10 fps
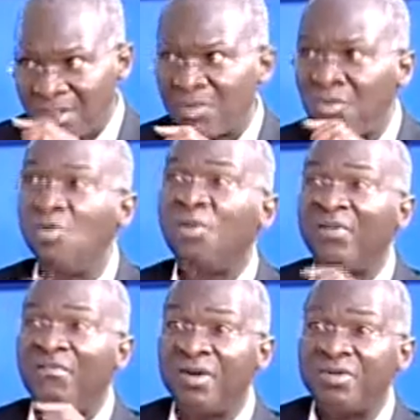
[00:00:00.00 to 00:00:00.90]
who were
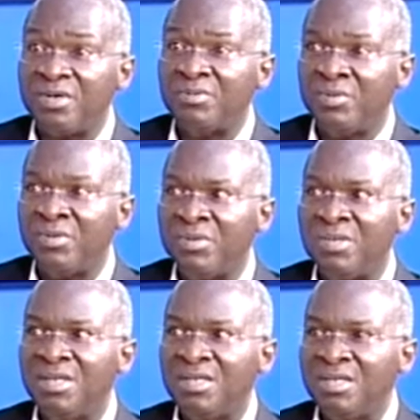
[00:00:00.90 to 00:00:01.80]
vulnerable
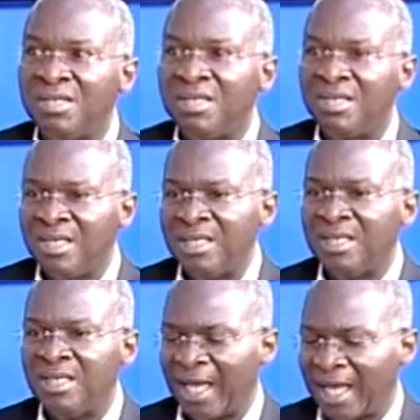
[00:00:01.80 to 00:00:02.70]

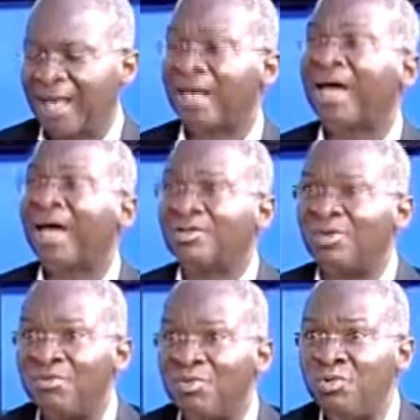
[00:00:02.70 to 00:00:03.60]
in like an act
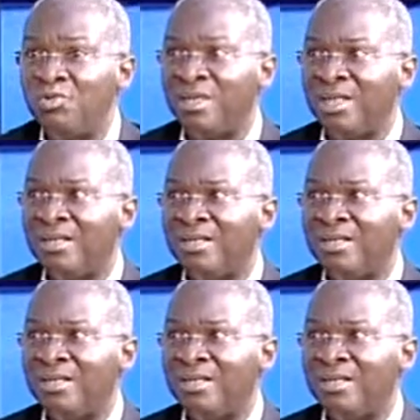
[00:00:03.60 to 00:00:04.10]
of goodwill